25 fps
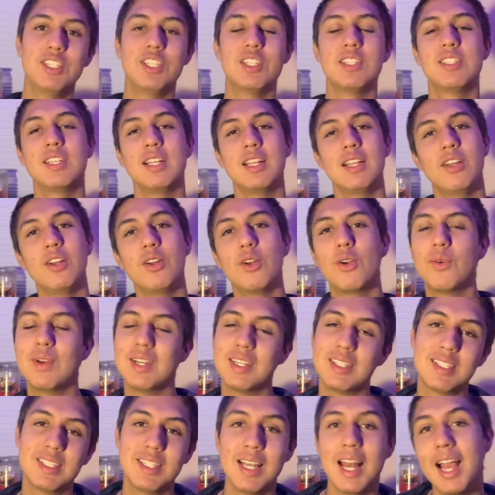just a little
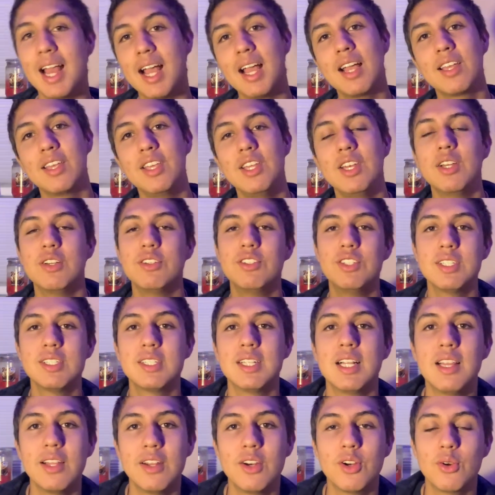quick snack, you know, just
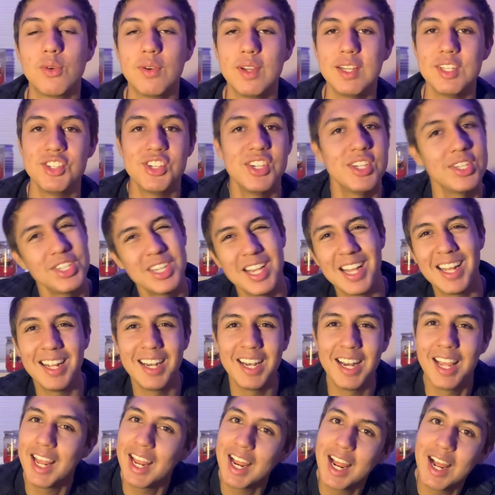a little quick chit chat
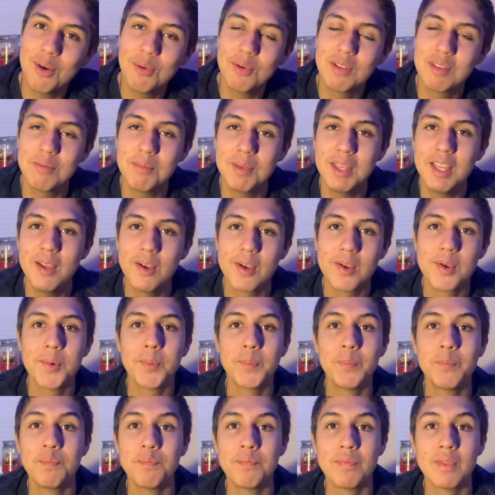and hang out with me.
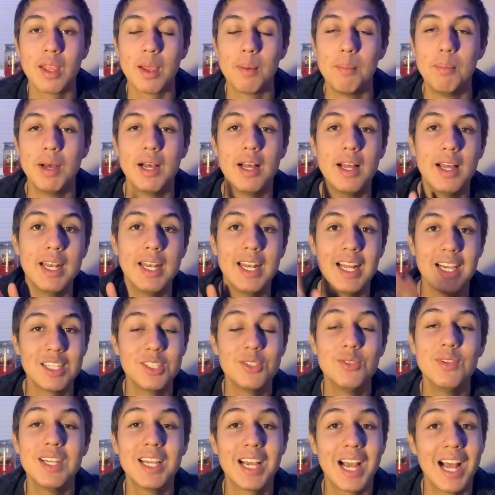But
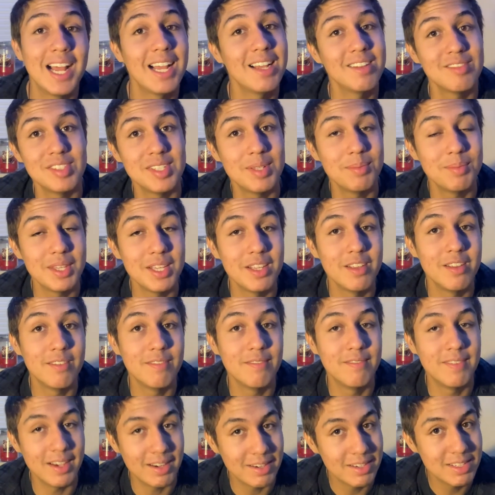next week I have something
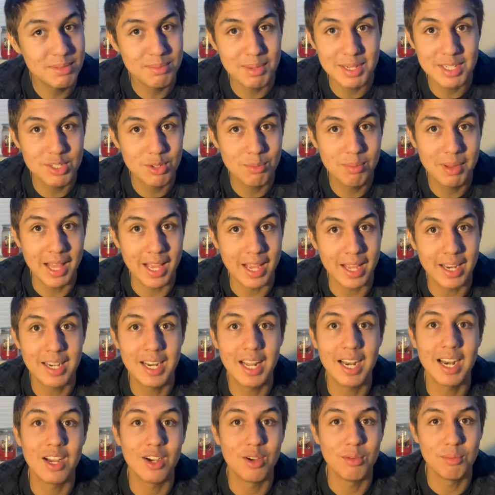very special planned
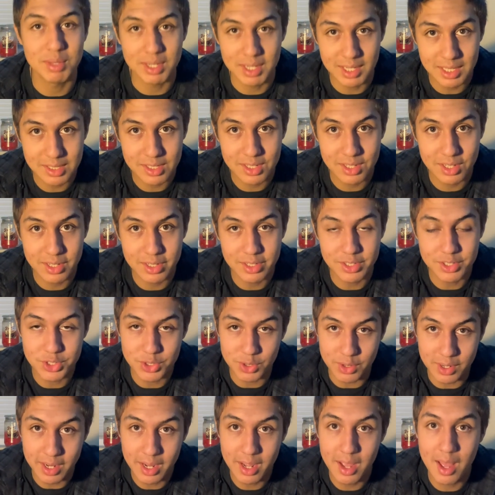and I hope you guys are gonna
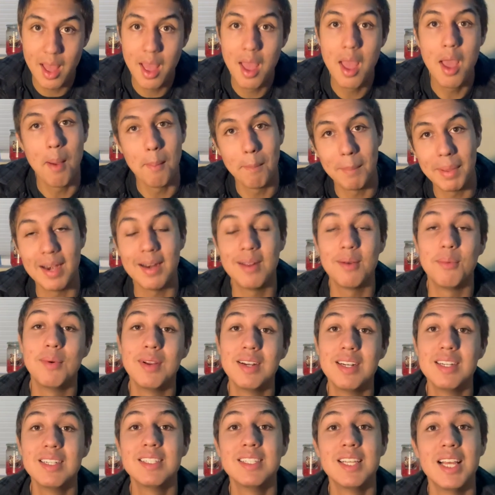enjoy it. But I
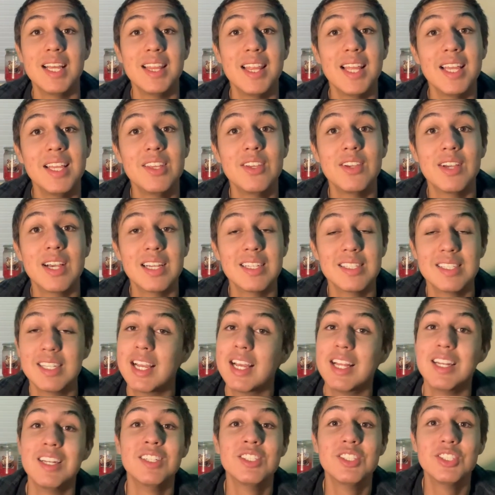wanted to say thank you guys
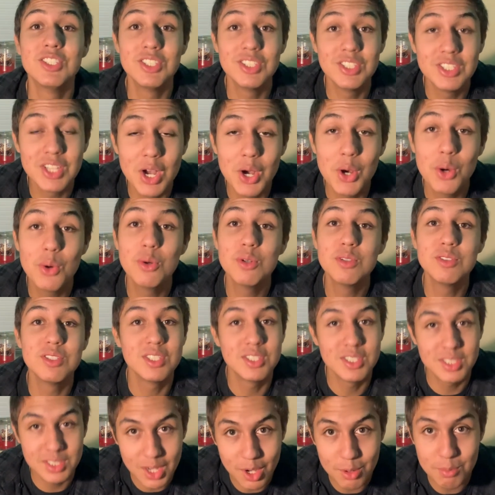again so
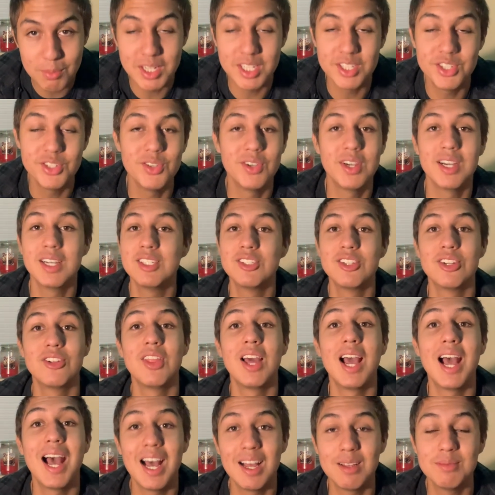much. You guys are
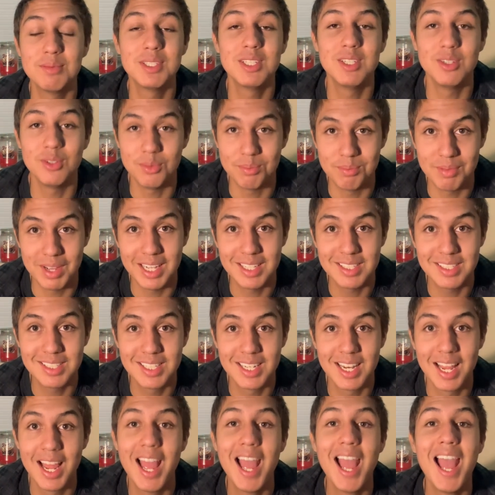the absolute best.
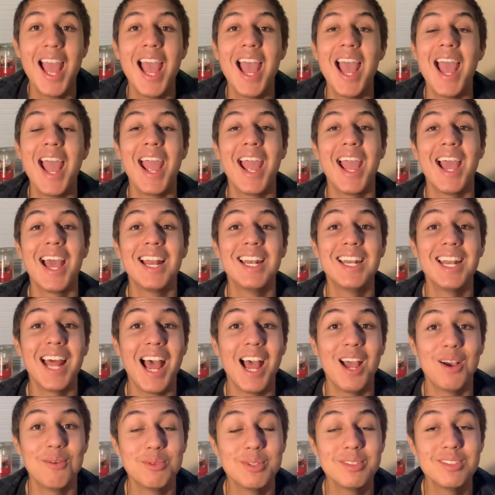And
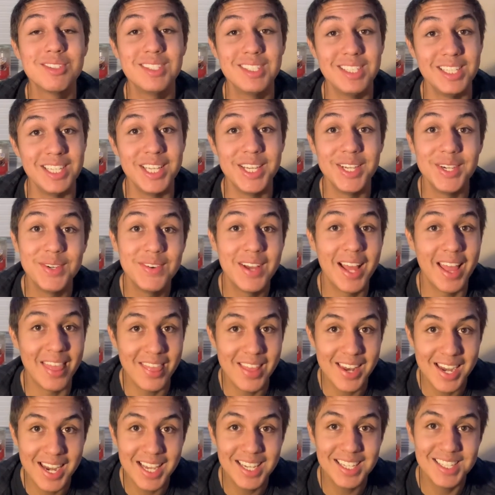I will see you in
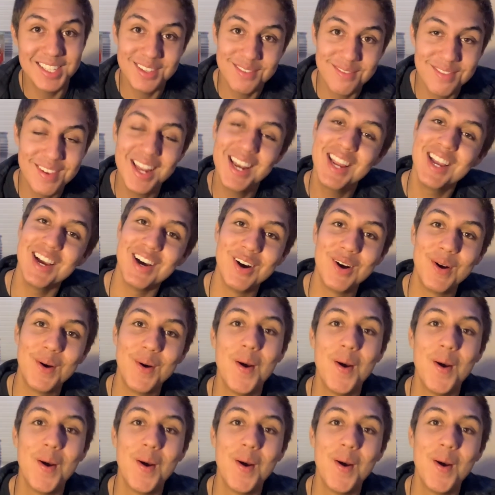the next video.